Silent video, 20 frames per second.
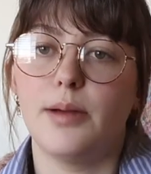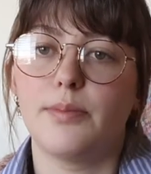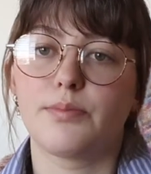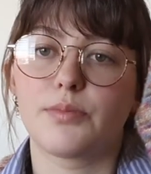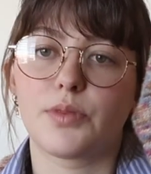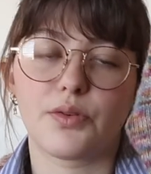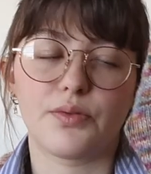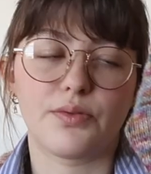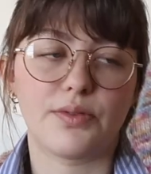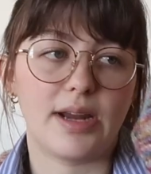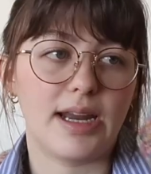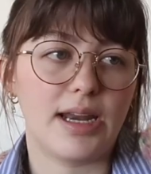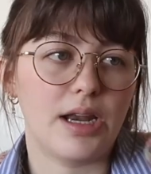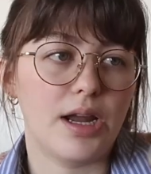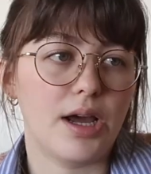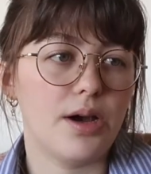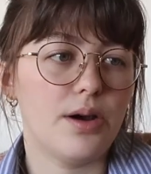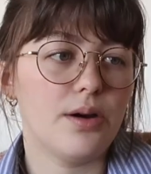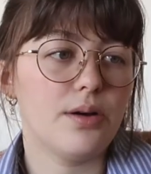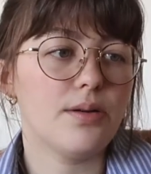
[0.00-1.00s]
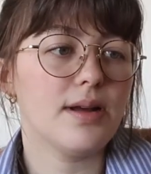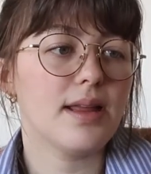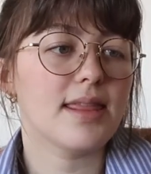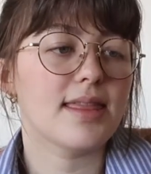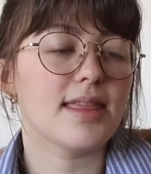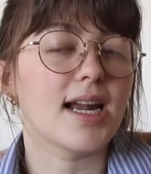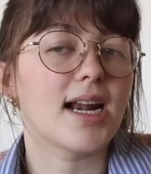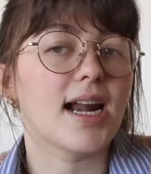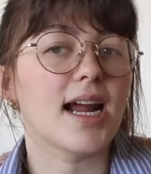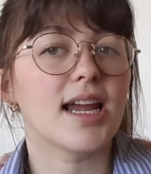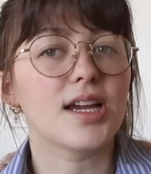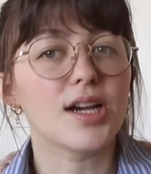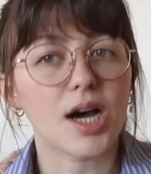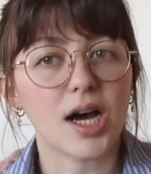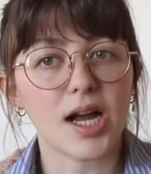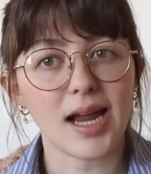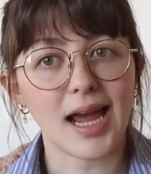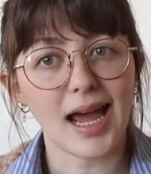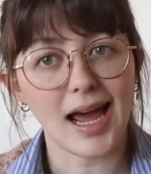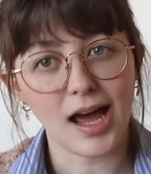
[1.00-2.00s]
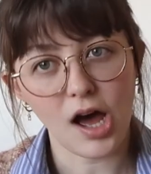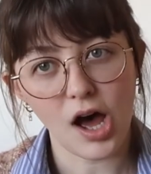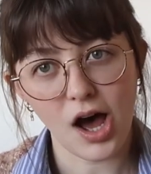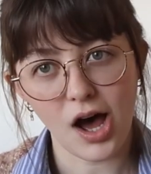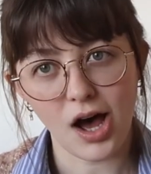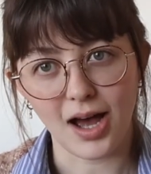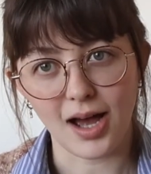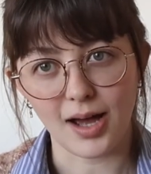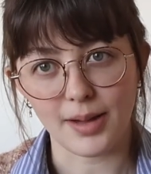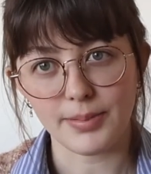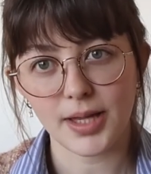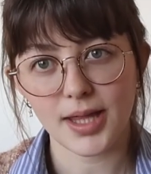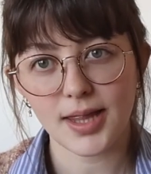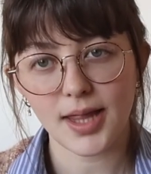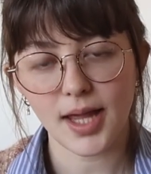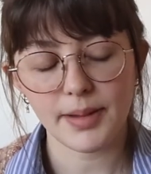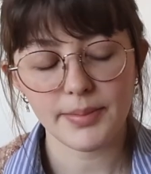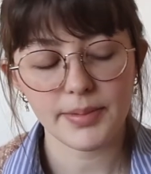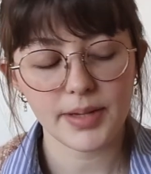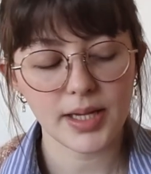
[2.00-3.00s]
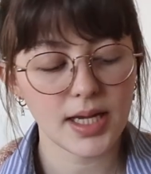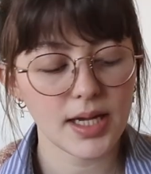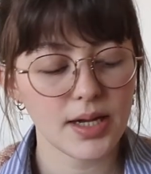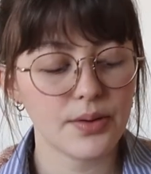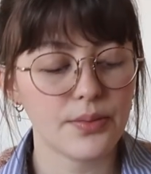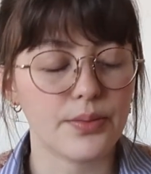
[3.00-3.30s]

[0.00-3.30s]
merino that I got at Hobby Lobby,